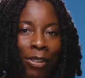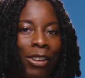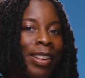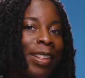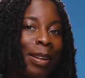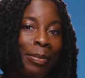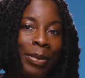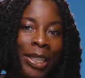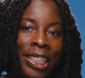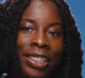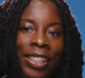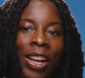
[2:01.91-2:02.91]
For
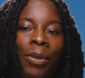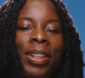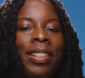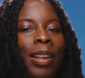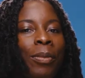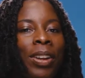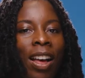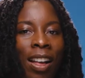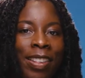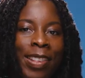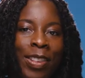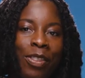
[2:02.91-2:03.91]
example, when someone
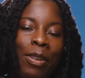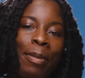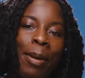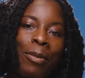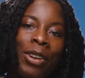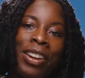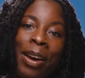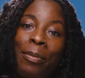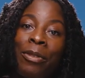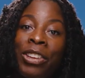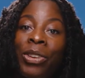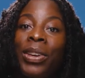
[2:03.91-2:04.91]
asks you to remember a
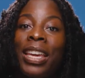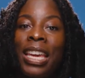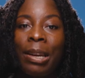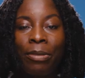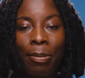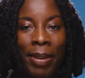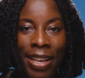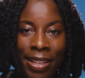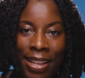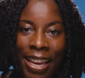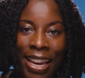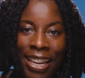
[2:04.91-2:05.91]
number and you keep
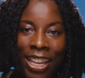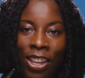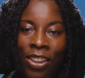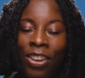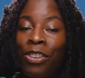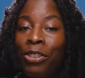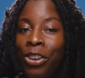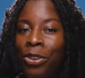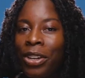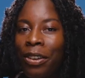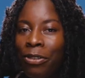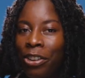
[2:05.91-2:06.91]
repeating it, you can
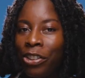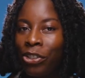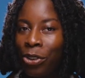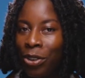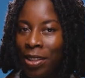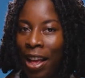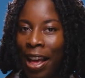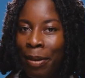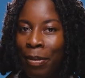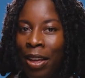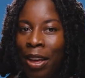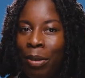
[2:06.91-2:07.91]
recall it for a short
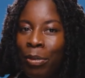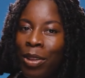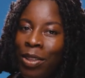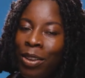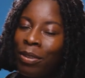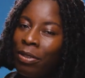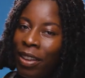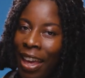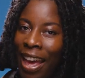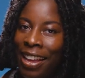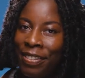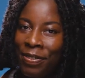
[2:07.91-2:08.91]
time, but soon
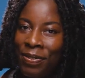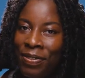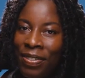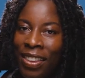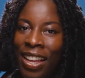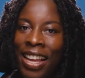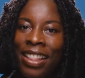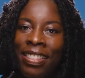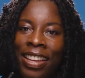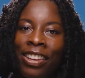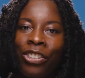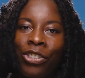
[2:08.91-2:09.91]
forget.
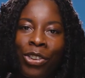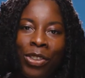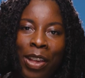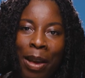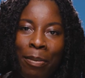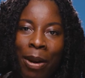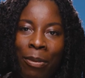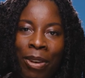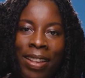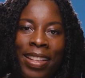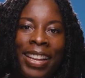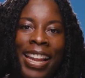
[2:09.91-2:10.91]
These short term
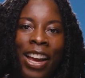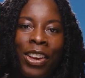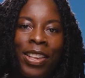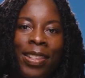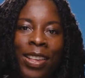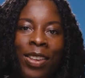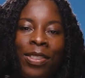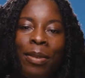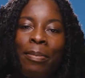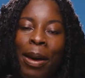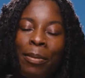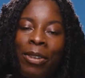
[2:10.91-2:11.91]
memories allow you to use the
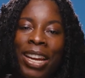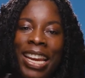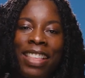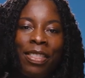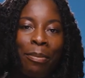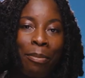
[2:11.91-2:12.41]
memory in the